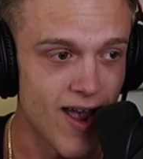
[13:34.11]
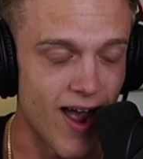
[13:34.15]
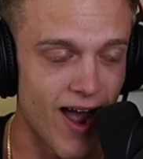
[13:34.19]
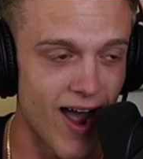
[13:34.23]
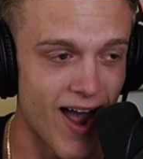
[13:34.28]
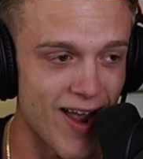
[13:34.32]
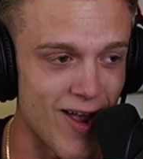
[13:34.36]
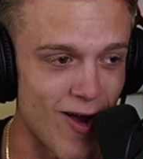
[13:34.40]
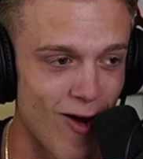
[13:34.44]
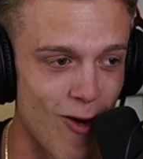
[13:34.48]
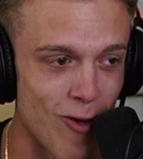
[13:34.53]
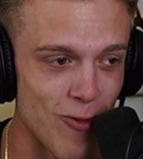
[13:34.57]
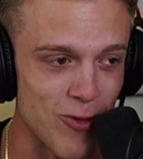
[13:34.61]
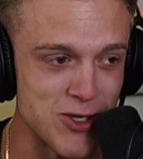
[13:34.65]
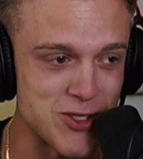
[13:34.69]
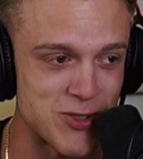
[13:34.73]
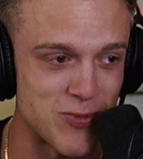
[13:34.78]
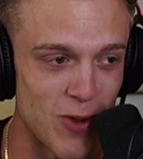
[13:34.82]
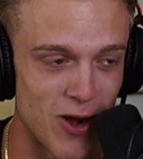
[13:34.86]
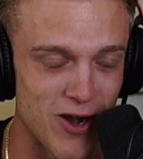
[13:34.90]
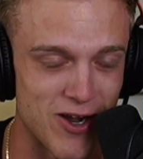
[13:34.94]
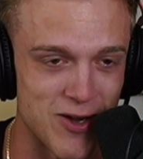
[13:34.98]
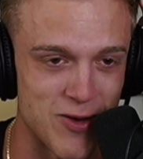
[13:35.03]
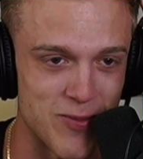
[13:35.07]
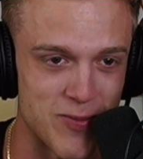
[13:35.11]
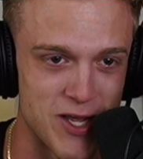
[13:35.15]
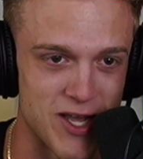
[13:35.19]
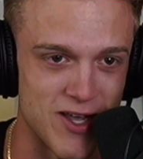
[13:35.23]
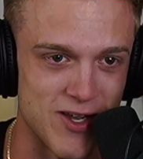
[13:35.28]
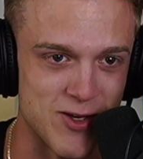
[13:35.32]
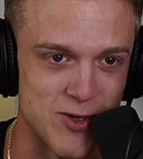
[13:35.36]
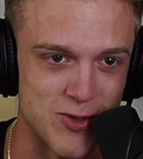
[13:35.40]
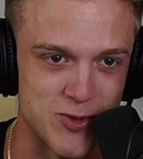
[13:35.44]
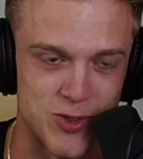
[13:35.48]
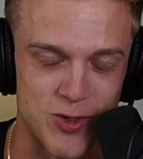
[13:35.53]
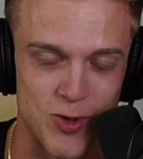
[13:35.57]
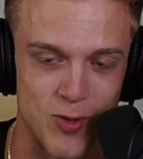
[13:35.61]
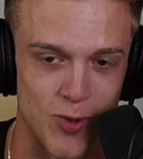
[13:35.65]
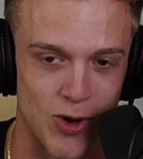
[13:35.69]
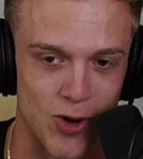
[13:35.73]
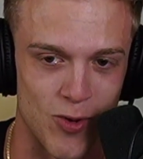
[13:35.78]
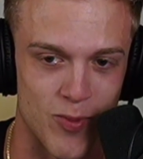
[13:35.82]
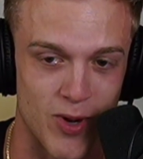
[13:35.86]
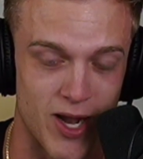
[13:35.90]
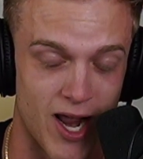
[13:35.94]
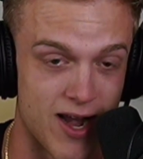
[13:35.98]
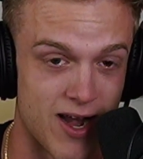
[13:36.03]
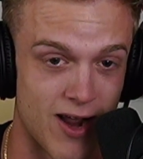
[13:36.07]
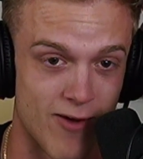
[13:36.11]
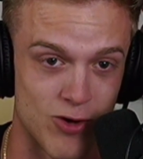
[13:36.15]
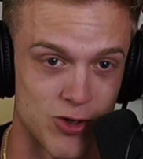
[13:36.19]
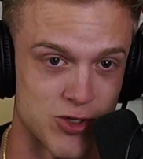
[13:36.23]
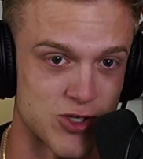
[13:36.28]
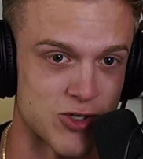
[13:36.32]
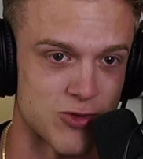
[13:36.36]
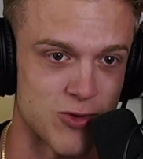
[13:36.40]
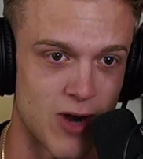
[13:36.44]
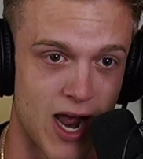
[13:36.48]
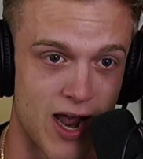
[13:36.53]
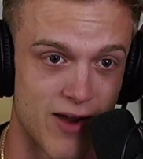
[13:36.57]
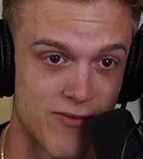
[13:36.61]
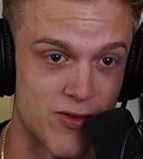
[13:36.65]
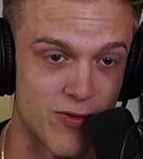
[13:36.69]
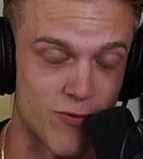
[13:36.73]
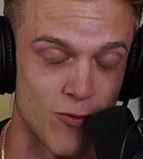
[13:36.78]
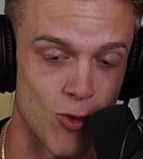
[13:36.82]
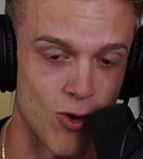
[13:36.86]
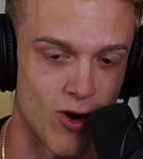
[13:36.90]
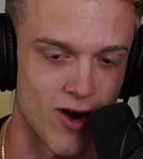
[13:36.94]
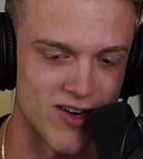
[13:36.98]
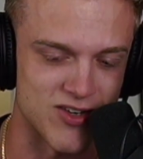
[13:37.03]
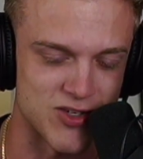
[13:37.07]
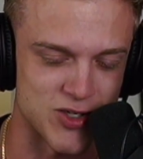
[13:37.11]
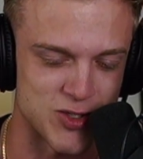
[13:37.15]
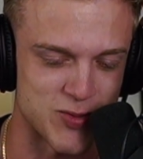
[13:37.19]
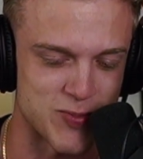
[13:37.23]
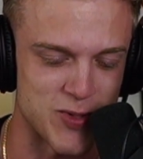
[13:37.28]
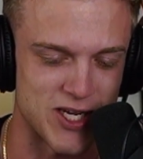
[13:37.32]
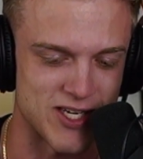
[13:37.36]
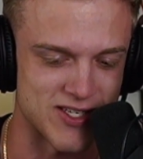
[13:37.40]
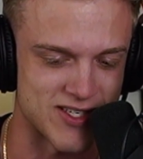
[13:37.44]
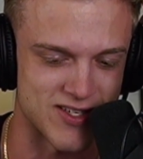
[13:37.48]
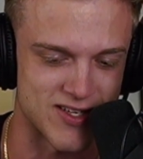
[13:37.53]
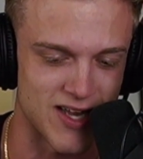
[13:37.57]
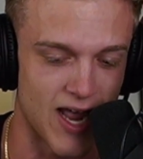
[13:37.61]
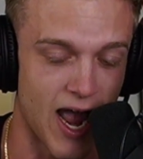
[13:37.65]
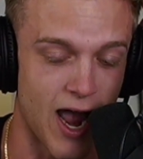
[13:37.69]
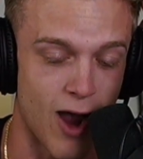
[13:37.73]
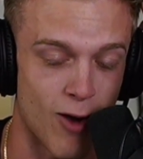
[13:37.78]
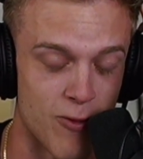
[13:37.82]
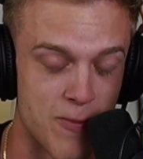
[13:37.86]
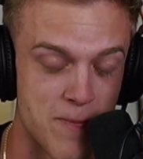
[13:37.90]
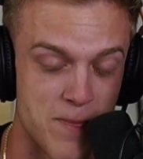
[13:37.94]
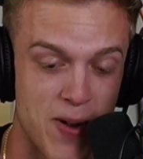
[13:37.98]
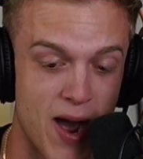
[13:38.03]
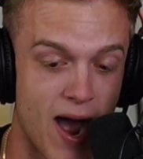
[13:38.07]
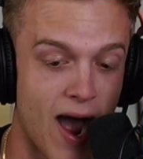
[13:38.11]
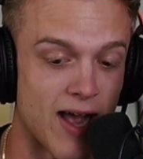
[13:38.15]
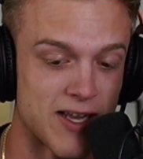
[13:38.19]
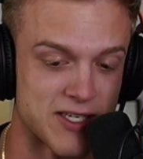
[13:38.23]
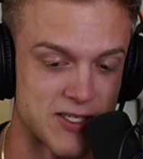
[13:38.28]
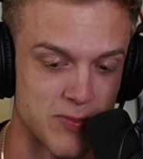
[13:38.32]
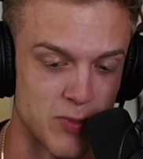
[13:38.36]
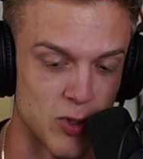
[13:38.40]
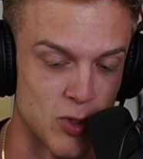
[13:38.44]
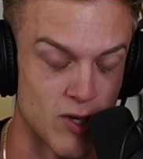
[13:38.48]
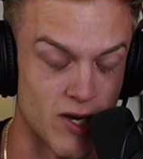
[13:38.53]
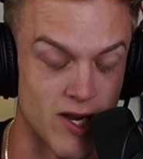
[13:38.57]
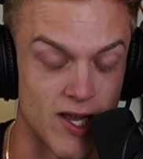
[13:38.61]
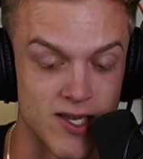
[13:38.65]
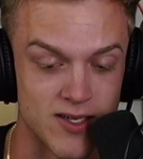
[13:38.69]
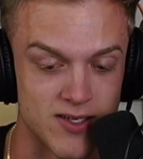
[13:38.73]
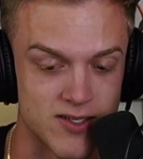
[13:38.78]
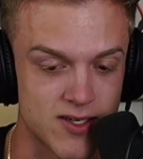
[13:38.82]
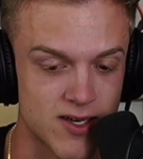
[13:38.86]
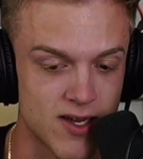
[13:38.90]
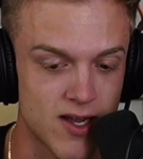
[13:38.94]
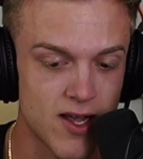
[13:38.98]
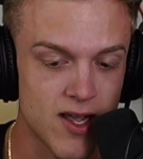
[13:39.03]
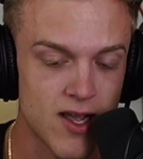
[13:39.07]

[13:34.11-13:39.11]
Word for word: I always wanted to be a YouTuber, but I never strived for it just because it's how impossible it is.